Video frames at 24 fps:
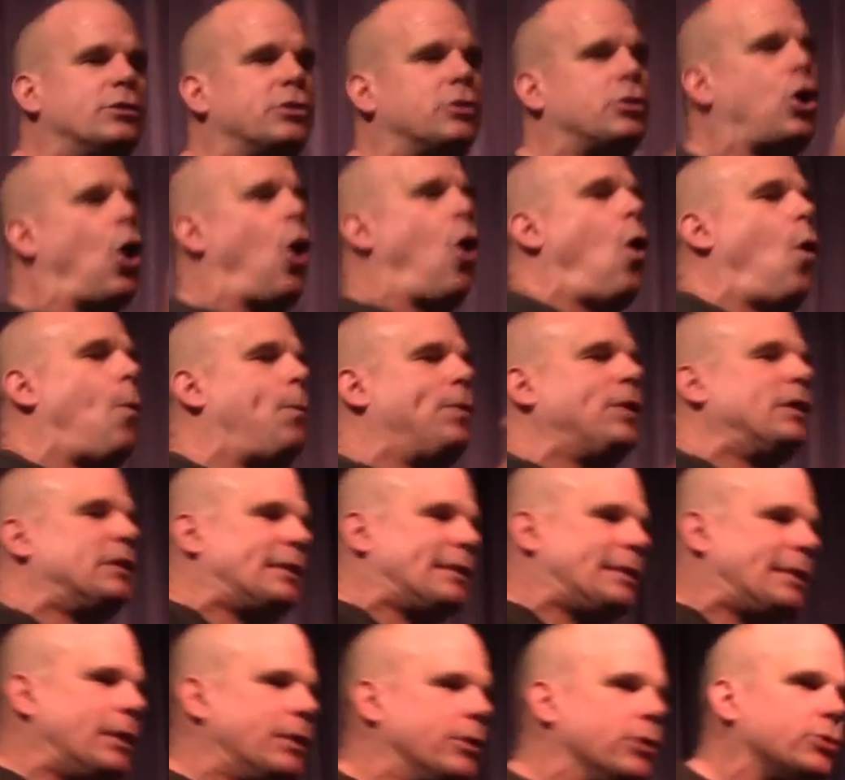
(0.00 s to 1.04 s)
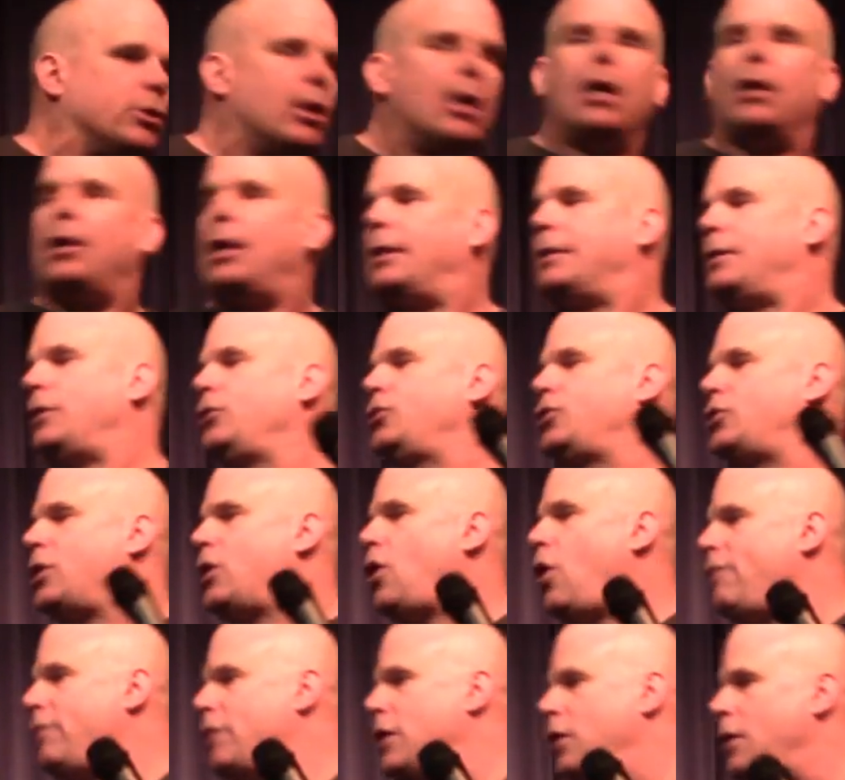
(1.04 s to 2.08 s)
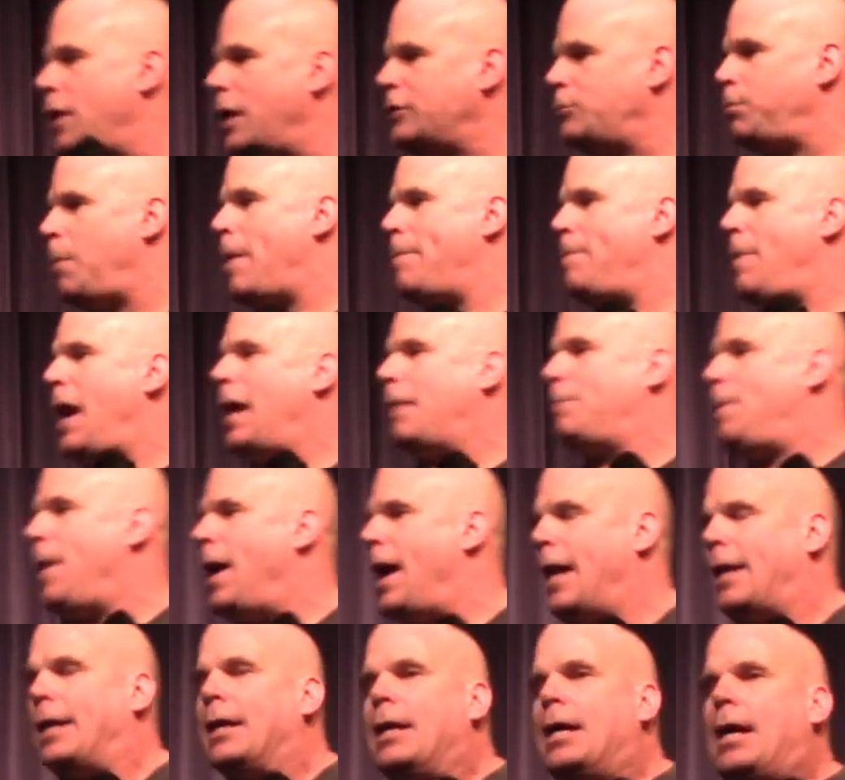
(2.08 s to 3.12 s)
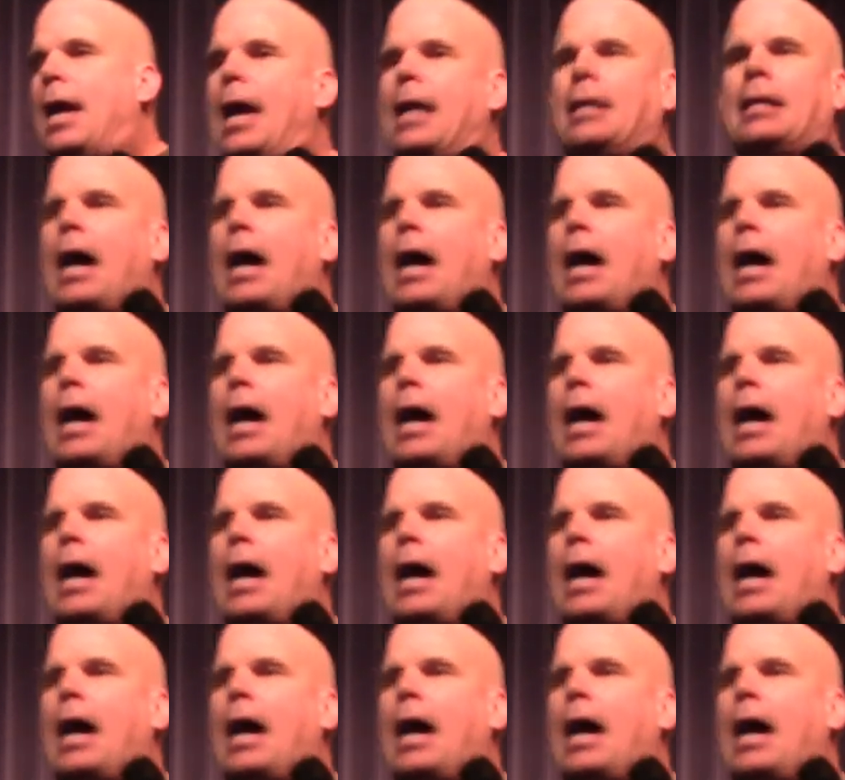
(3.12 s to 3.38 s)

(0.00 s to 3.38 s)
these coping skills. Like you see over here, that's my backpack.